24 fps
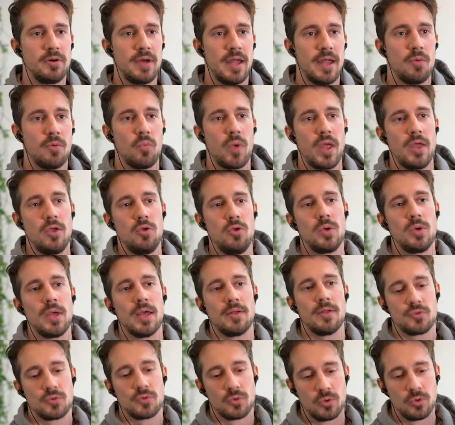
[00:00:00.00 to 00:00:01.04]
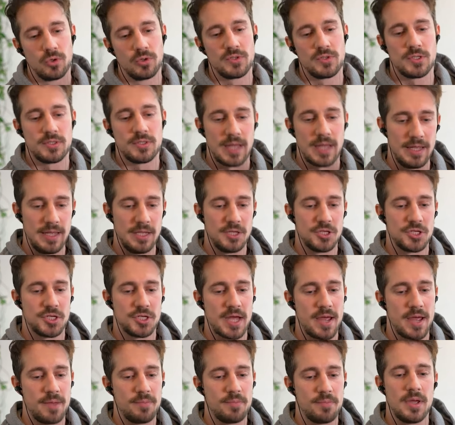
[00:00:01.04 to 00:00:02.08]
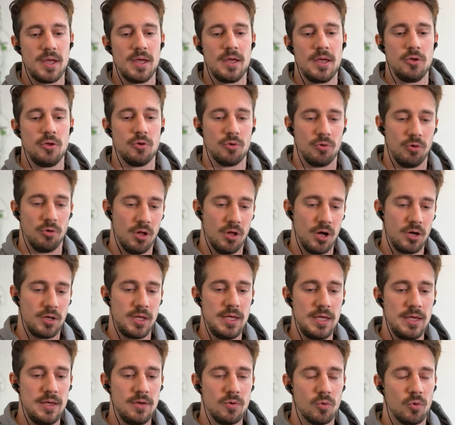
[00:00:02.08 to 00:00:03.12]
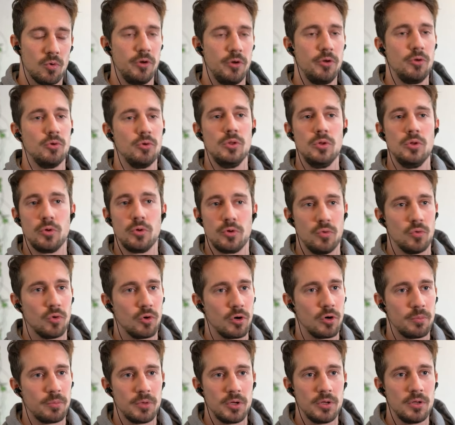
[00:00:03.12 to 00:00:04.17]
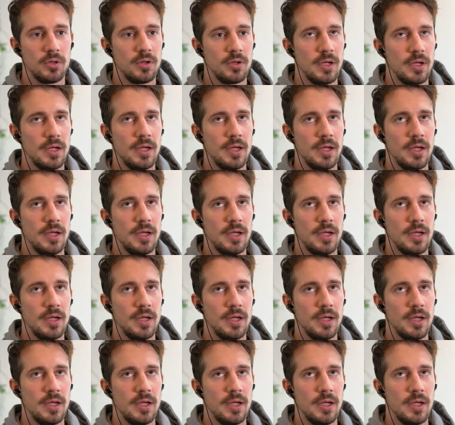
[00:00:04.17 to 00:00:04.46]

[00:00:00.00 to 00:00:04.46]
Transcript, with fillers: And when you get told then each time you're lucky or you look normal,